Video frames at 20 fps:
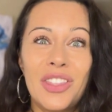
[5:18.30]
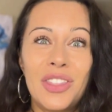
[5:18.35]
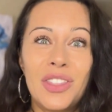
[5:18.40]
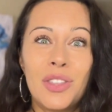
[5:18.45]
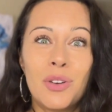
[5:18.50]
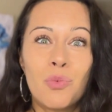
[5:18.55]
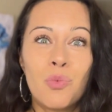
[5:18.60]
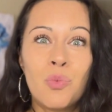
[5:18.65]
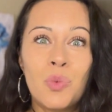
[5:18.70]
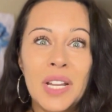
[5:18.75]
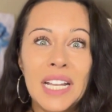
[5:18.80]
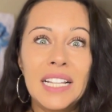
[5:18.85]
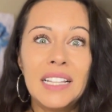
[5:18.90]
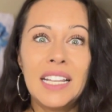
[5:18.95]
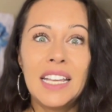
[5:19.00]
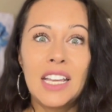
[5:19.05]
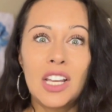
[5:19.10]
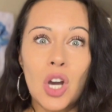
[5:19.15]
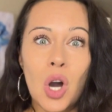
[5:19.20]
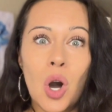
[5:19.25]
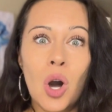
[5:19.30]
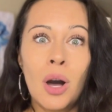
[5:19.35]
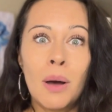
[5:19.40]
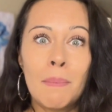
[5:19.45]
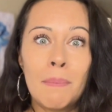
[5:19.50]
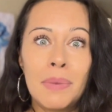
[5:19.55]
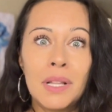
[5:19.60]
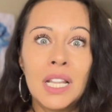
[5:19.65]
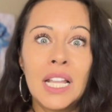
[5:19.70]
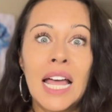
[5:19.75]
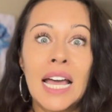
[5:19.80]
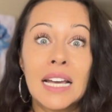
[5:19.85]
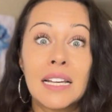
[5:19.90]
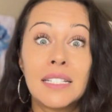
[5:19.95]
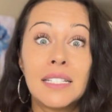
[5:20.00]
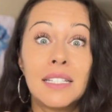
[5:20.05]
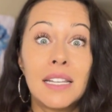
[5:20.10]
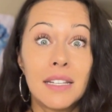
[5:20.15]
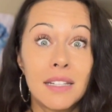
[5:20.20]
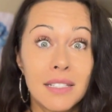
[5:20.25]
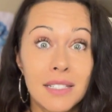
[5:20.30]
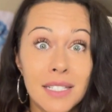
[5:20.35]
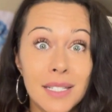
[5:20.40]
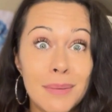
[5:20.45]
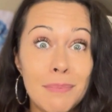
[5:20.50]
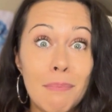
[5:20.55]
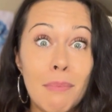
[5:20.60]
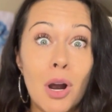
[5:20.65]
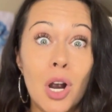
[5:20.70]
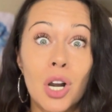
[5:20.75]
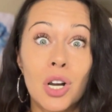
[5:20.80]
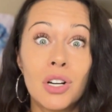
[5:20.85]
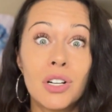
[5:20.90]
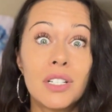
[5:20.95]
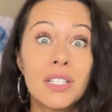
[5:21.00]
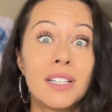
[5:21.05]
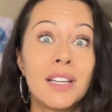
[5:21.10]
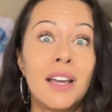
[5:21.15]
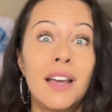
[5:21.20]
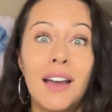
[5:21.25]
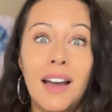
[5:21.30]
the really complex, smart,